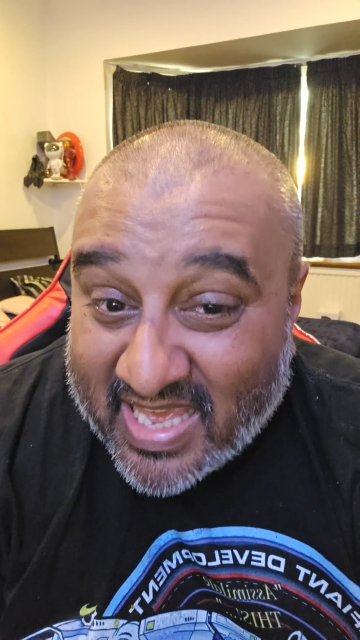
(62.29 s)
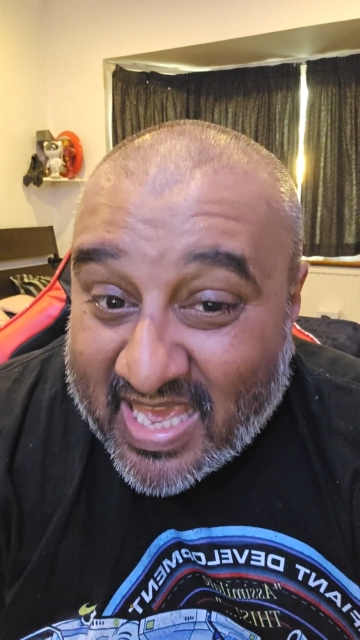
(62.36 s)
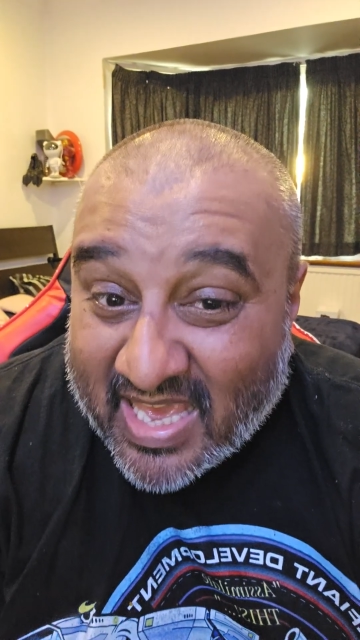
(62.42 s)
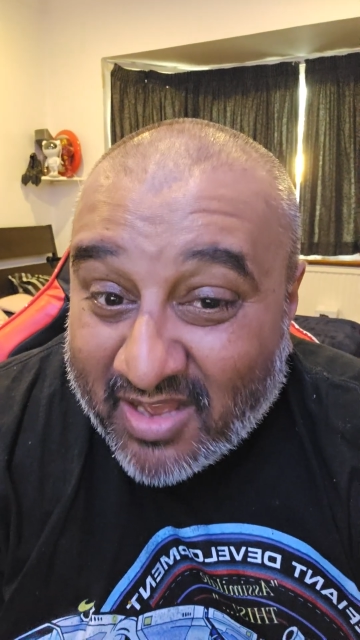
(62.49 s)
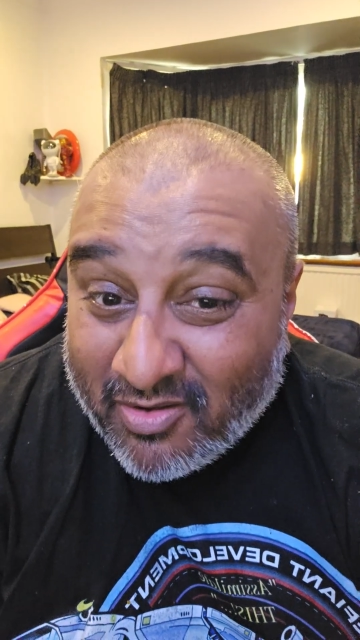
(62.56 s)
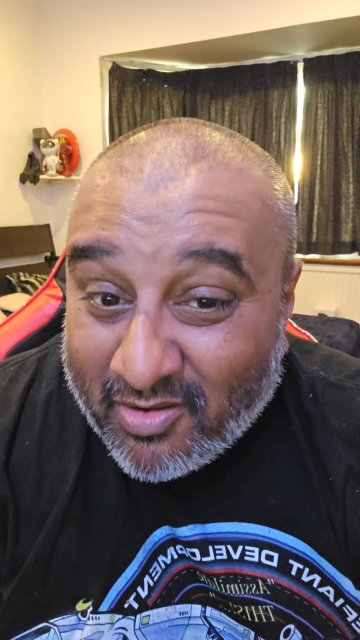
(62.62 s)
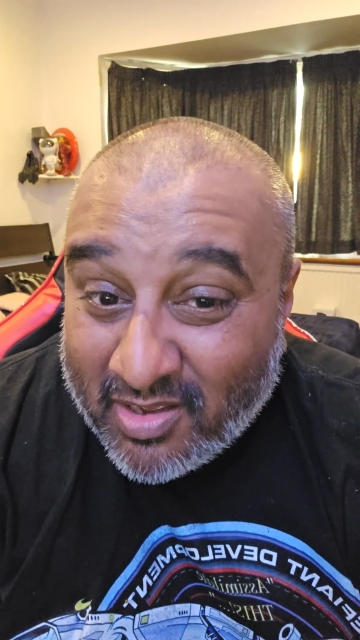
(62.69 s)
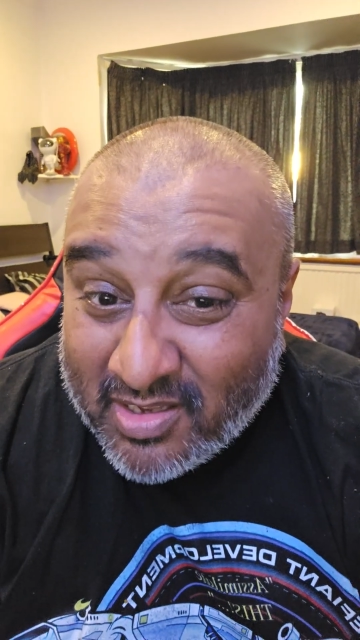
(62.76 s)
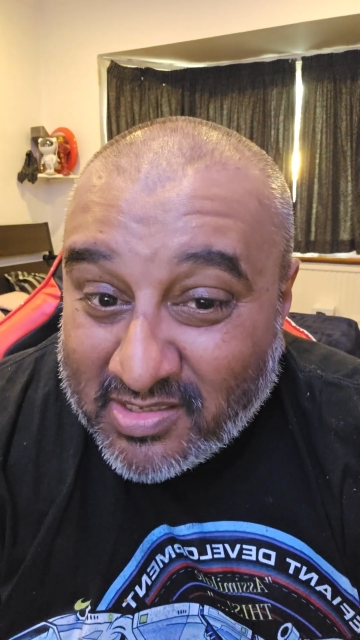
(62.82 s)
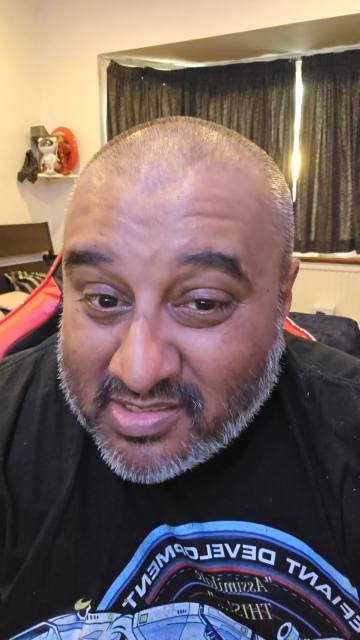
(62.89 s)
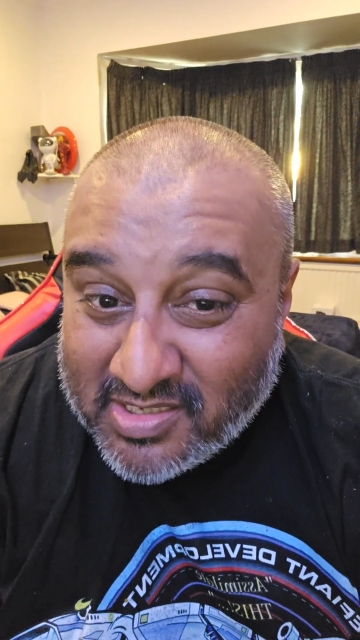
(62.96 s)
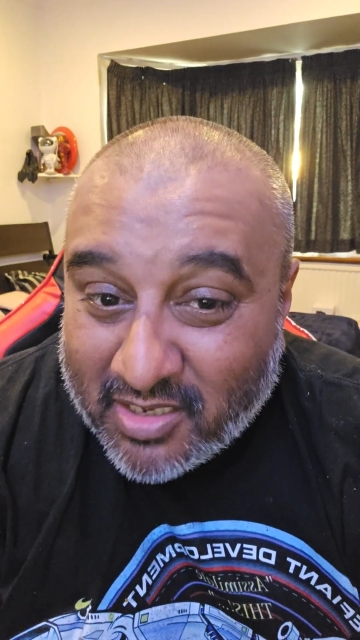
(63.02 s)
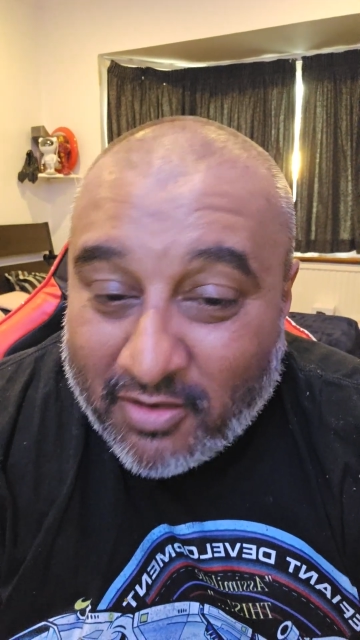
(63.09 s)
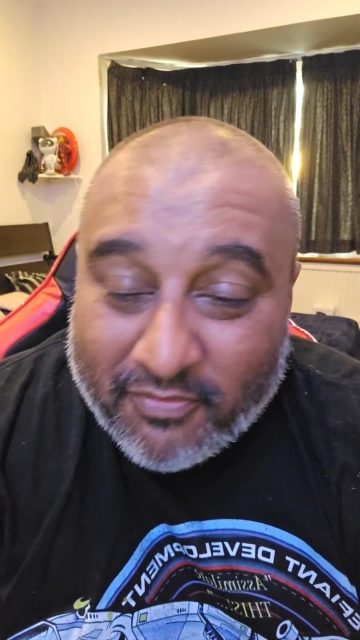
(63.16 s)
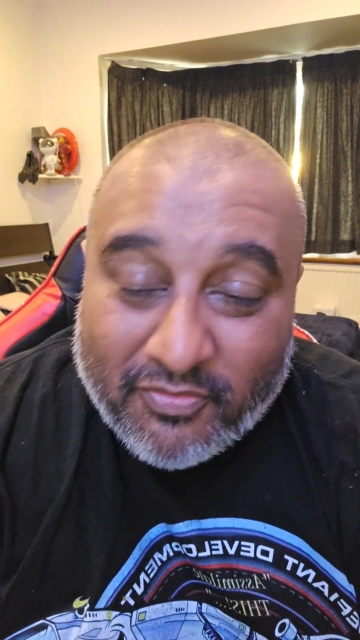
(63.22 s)
kill
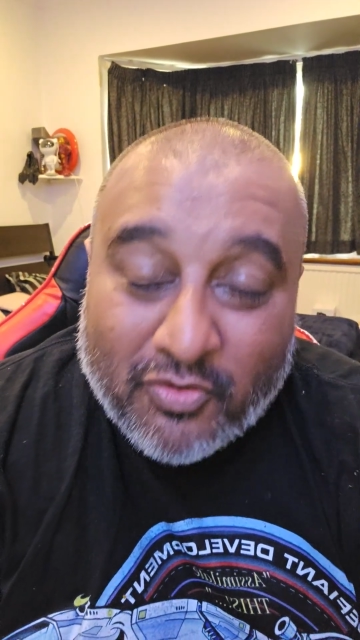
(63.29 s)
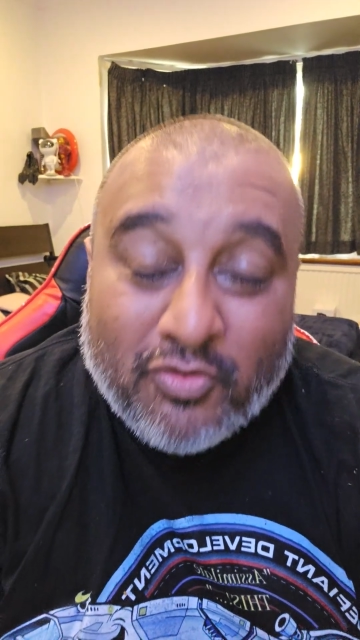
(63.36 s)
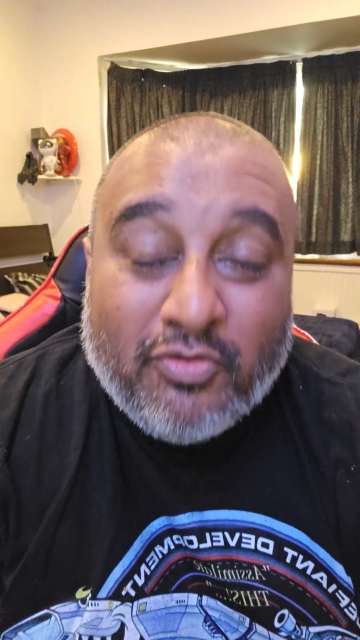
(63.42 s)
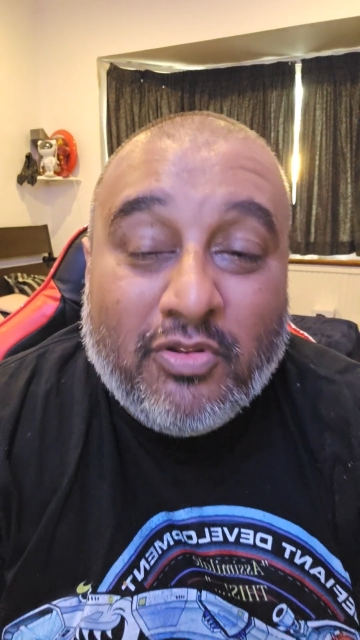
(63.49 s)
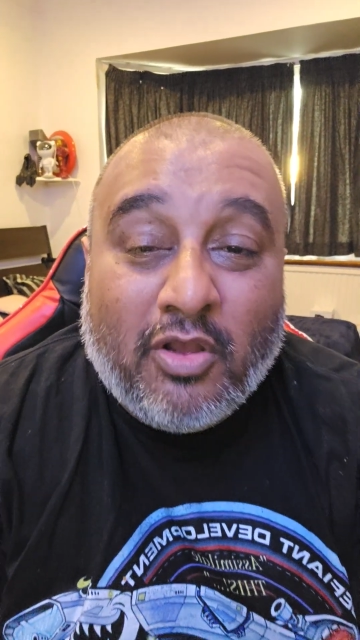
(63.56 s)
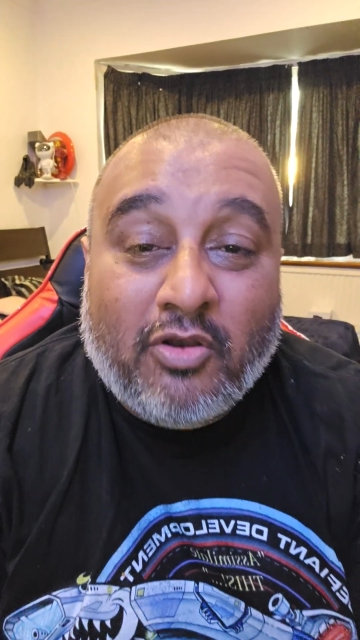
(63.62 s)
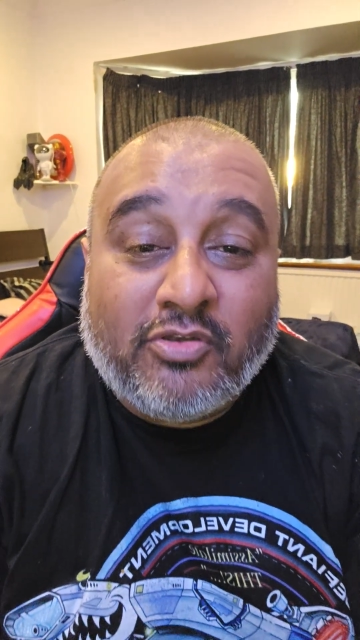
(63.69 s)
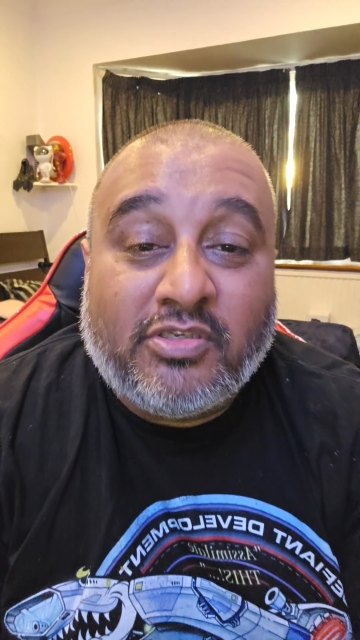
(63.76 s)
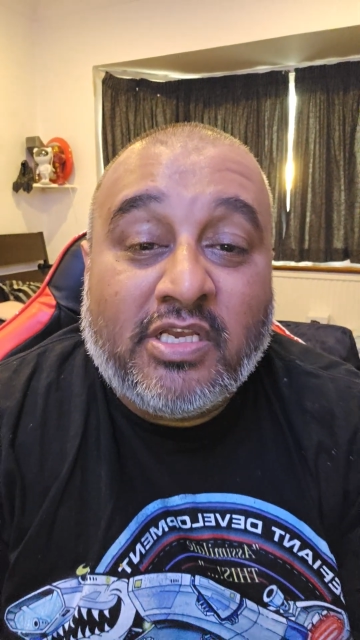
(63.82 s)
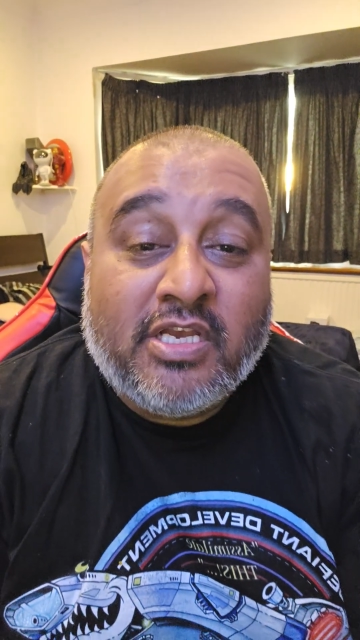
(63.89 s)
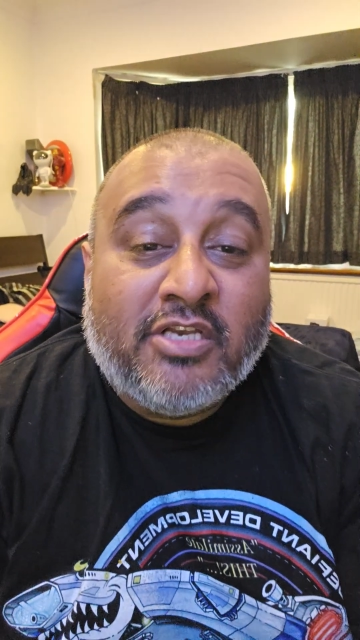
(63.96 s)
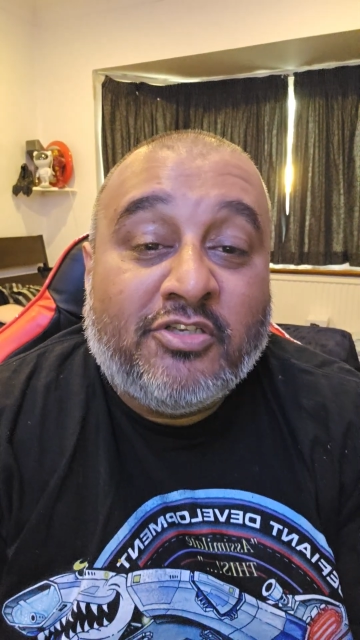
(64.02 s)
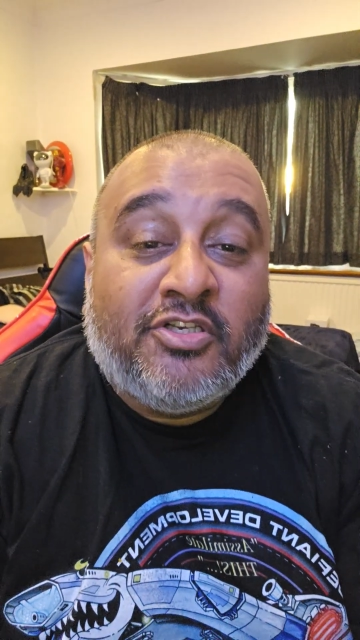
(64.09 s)
herself. Who knows?